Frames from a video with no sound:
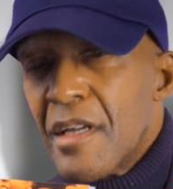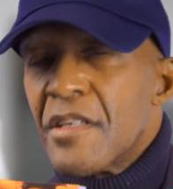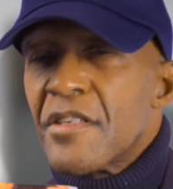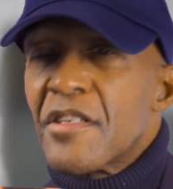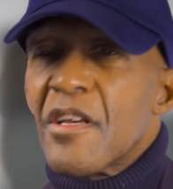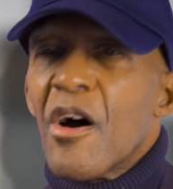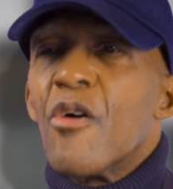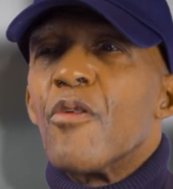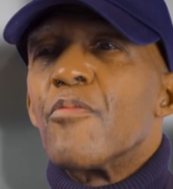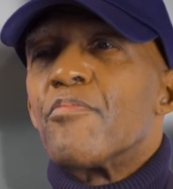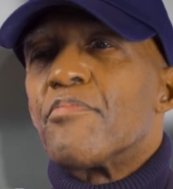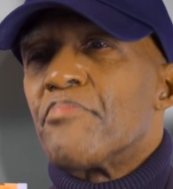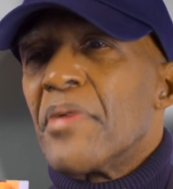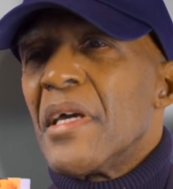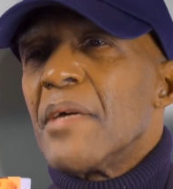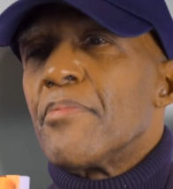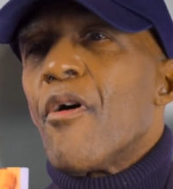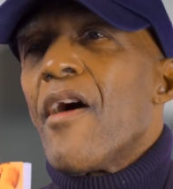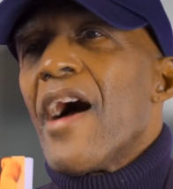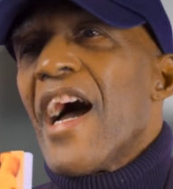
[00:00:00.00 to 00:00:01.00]
So
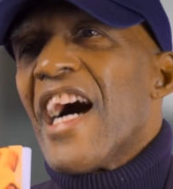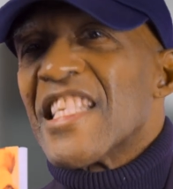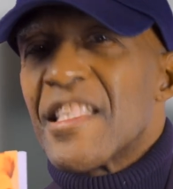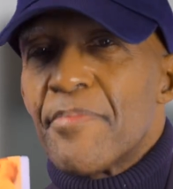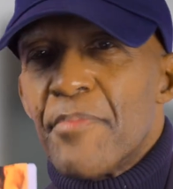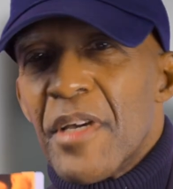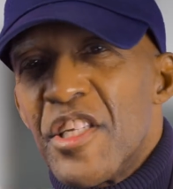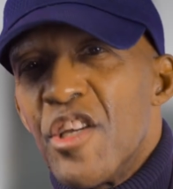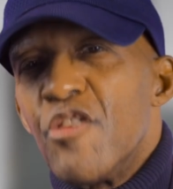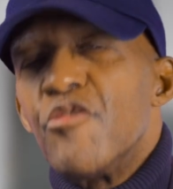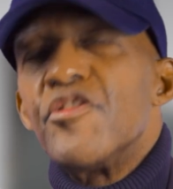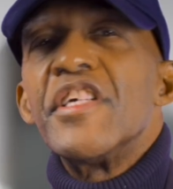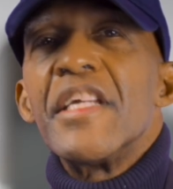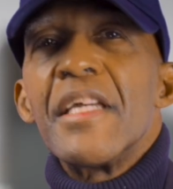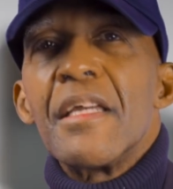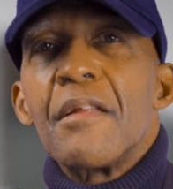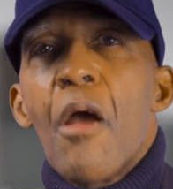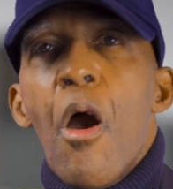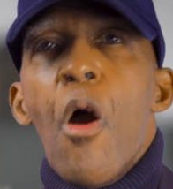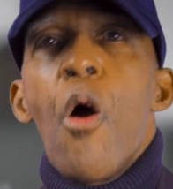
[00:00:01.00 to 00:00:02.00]
people ask me,
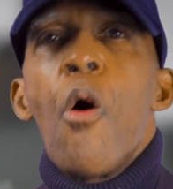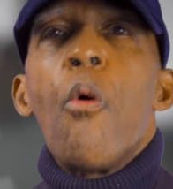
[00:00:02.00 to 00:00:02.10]
Eugene,